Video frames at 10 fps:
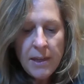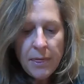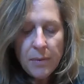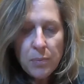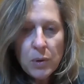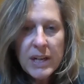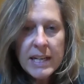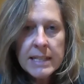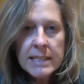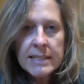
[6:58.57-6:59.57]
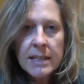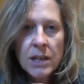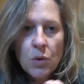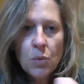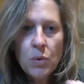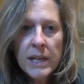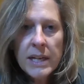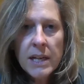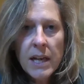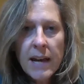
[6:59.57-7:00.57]
The point is,
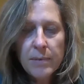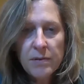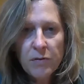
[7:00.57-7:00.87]
we have been